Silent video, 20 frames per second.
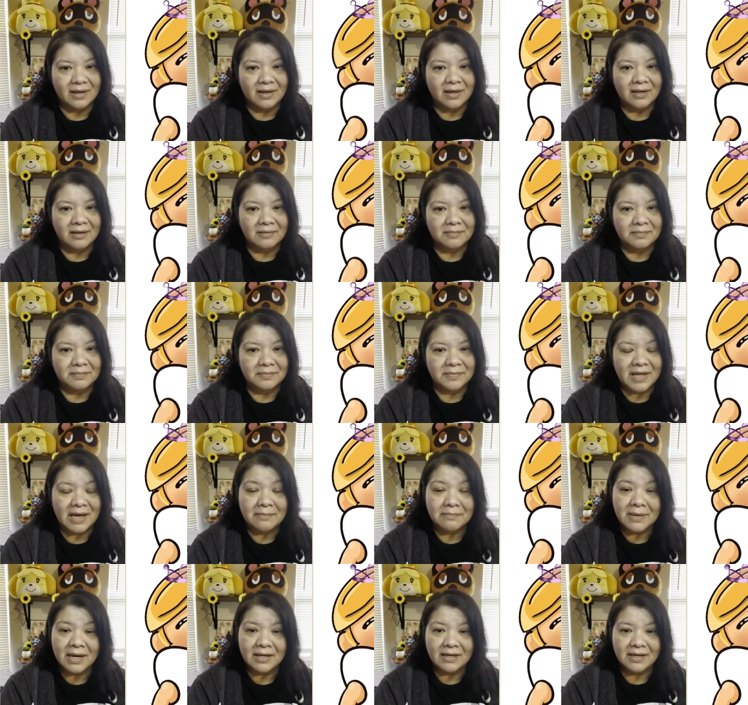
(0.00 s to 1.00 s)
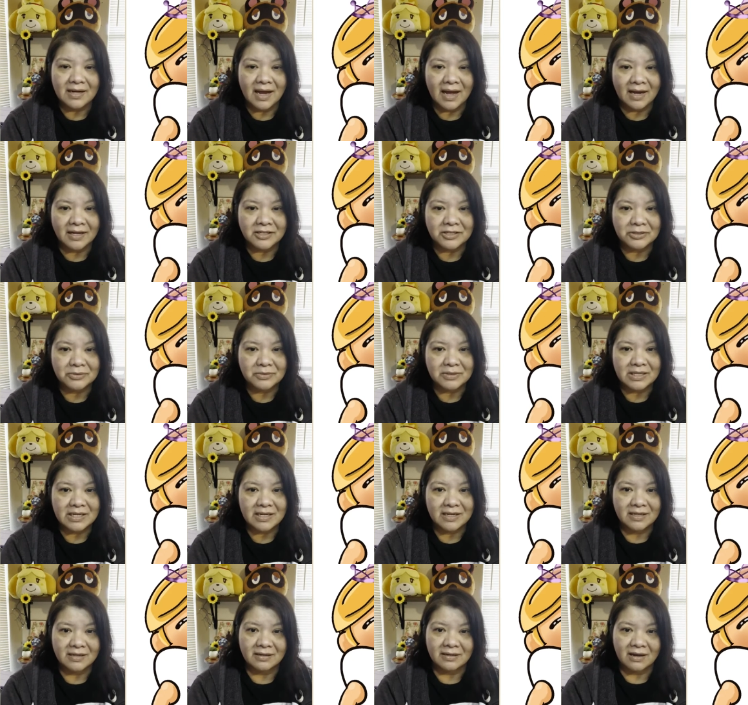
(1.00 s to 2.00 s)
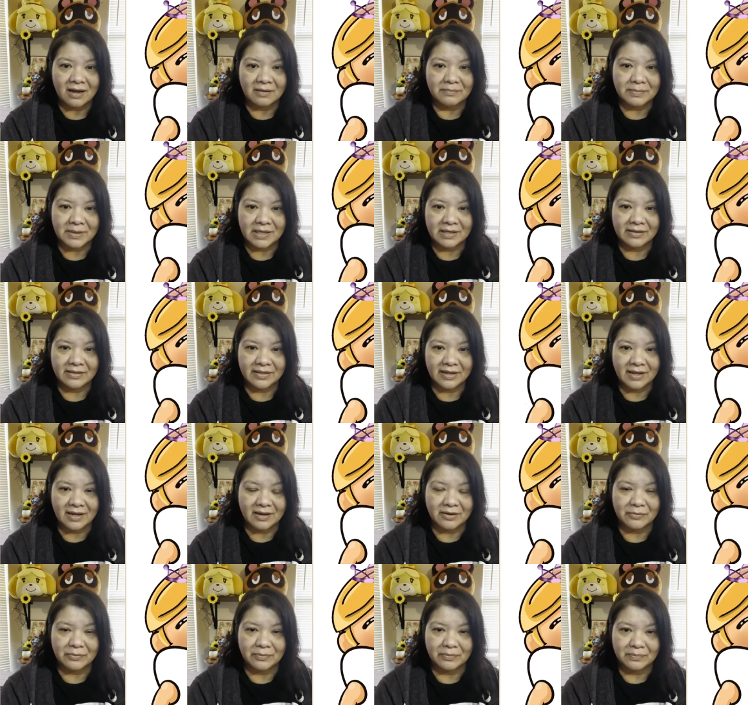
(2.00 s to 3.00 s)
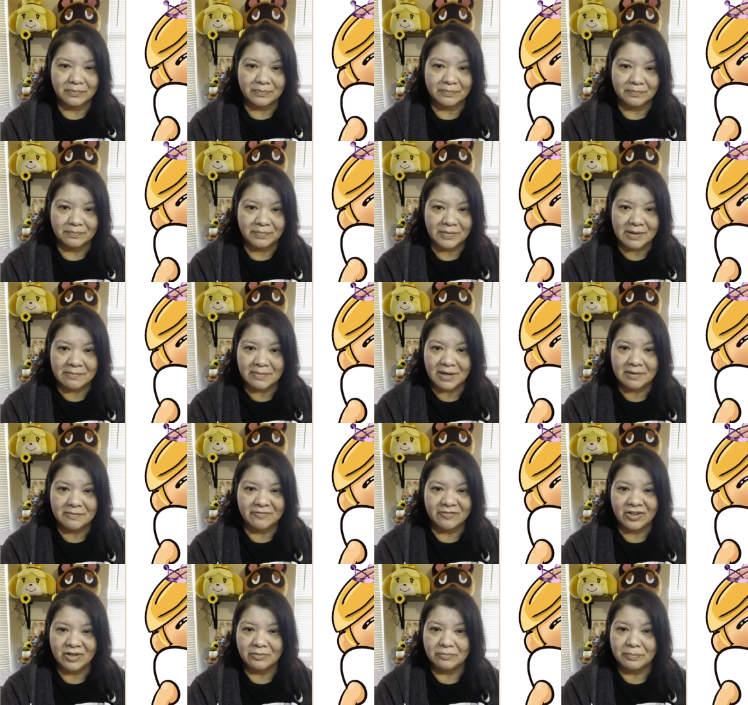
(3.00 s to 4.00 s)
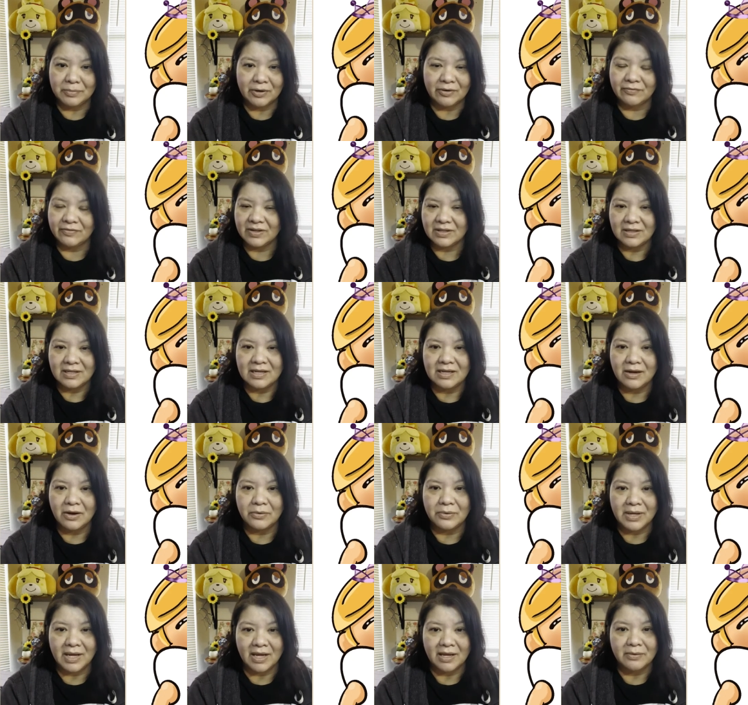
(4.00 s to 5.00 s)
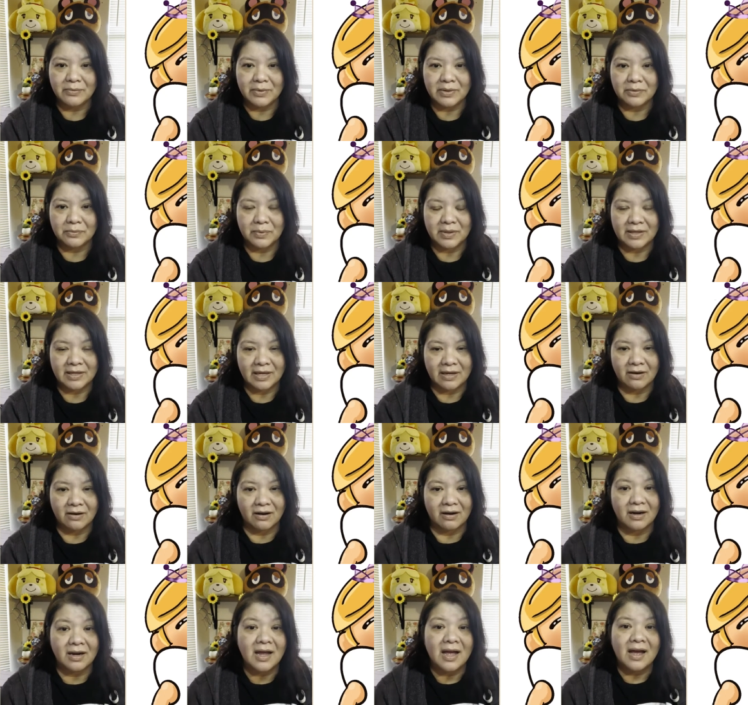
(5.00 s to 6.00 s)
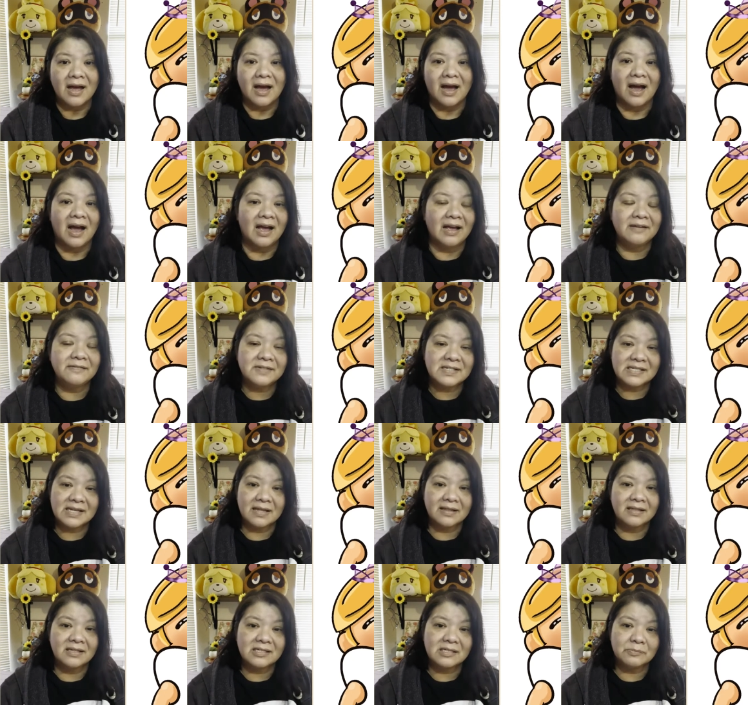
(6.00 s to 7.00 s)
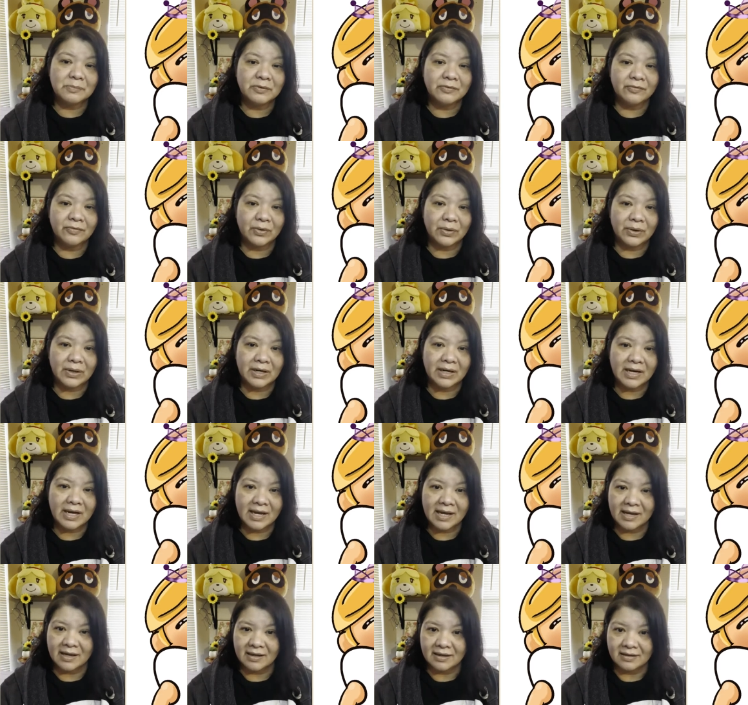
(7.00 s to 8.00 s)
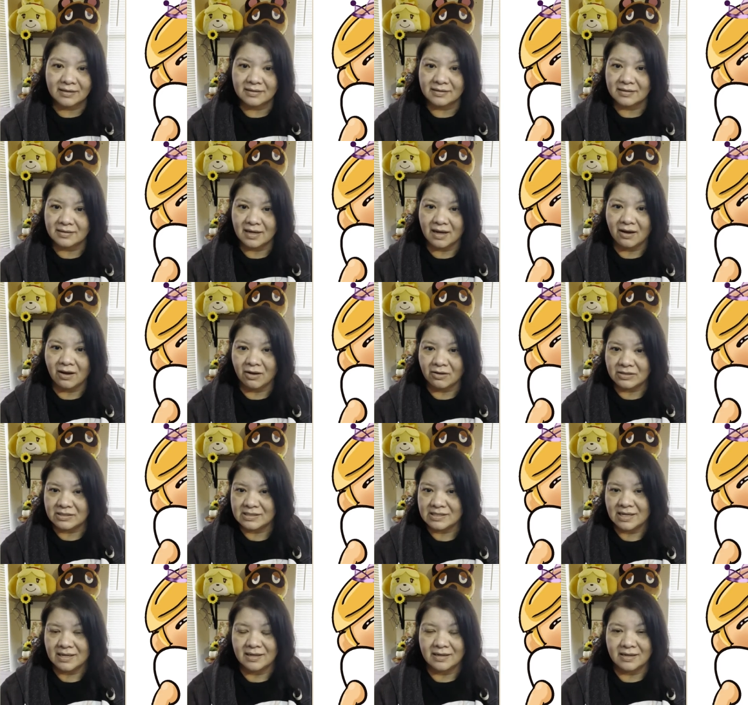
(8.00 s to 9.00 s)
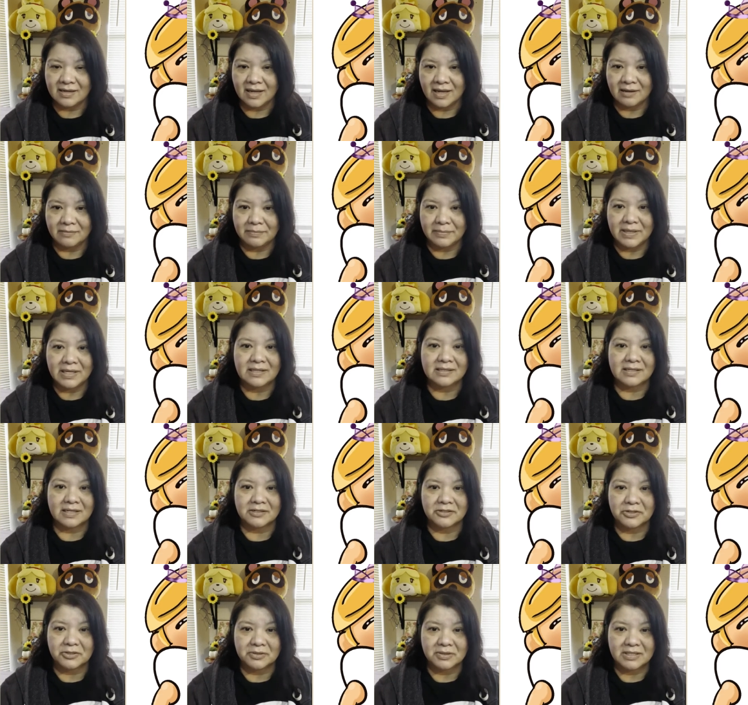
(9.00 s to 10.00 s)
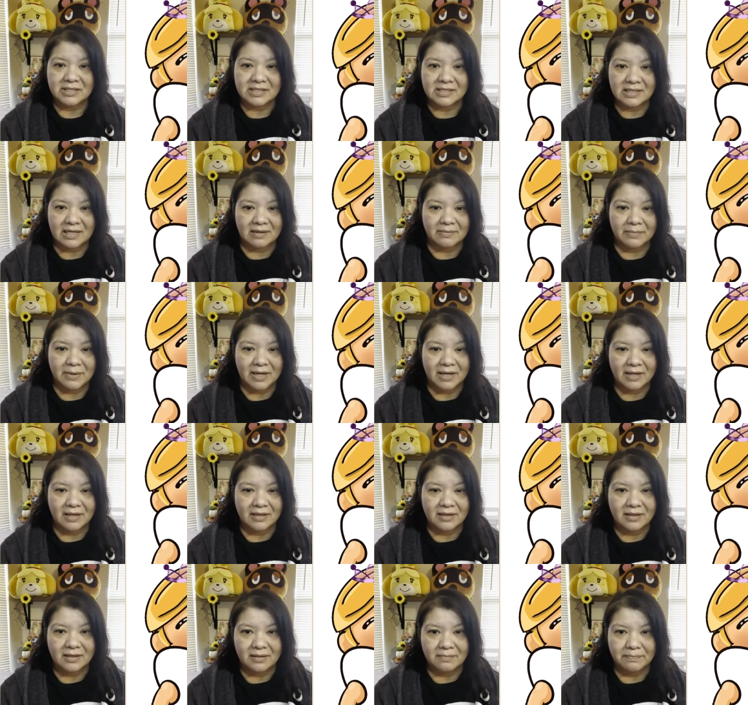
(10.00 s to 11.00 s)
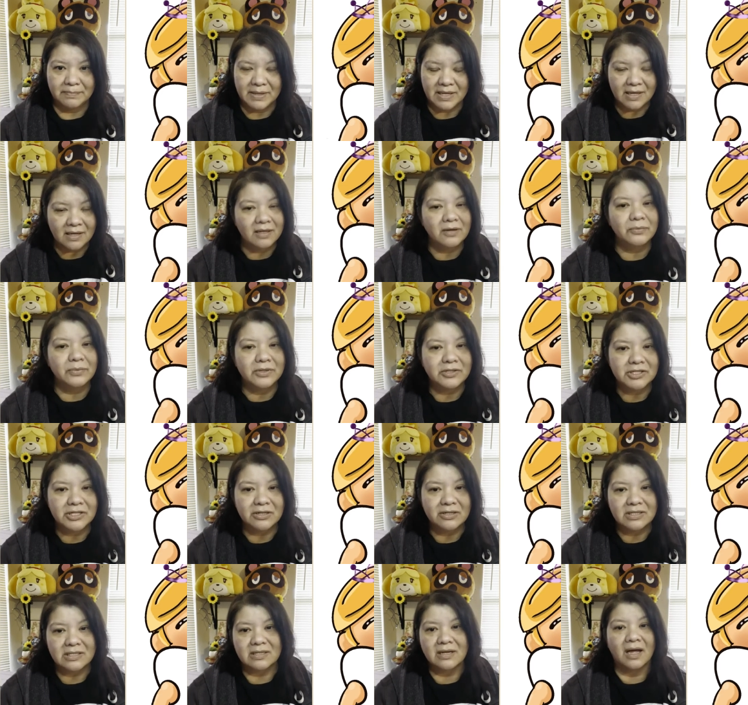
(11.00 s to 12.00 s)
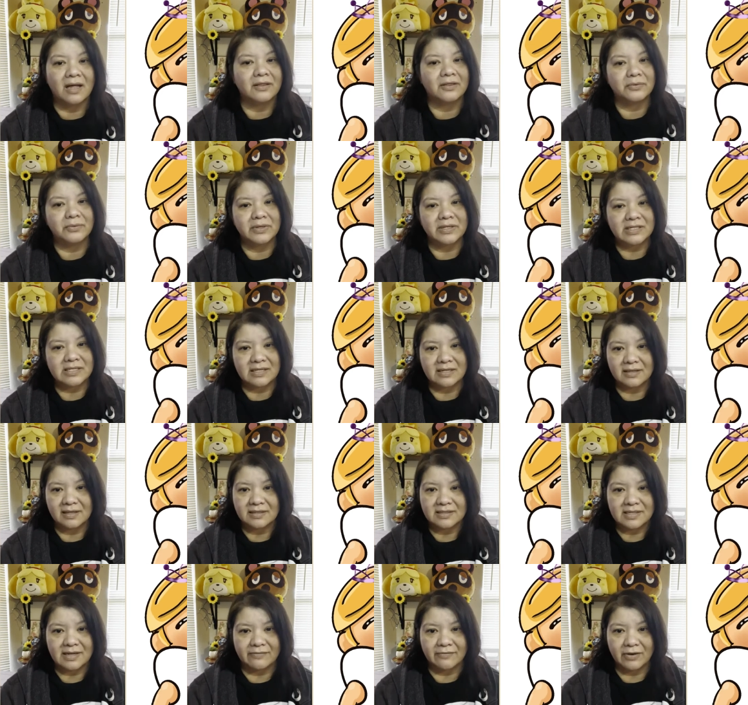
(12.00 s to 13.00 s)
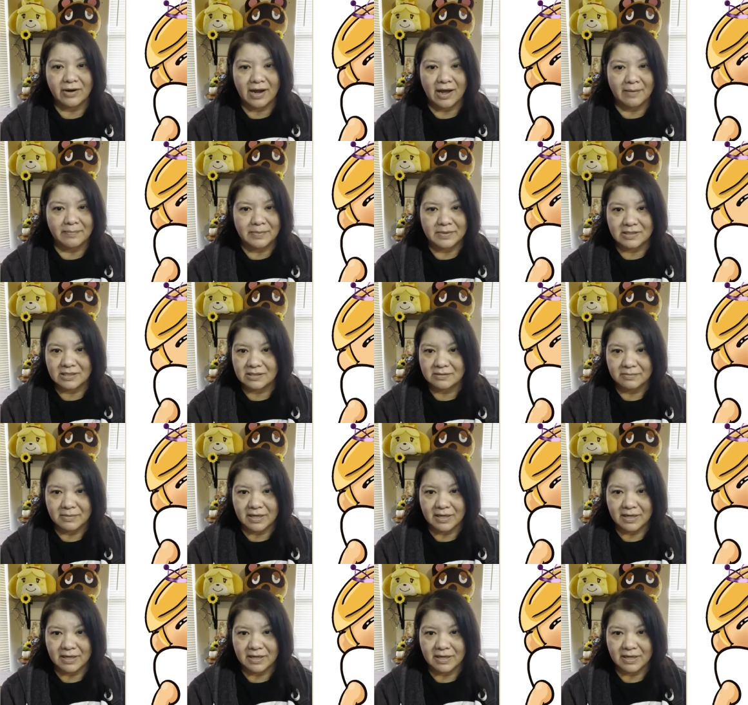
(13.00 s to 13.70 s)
Um, that might actually not be a thing. They might feel perfectly okay with what they are. I've said this before and I'll say it again because I truly stand by it. Being in a wheelchair is not the worst thing that's ever happened to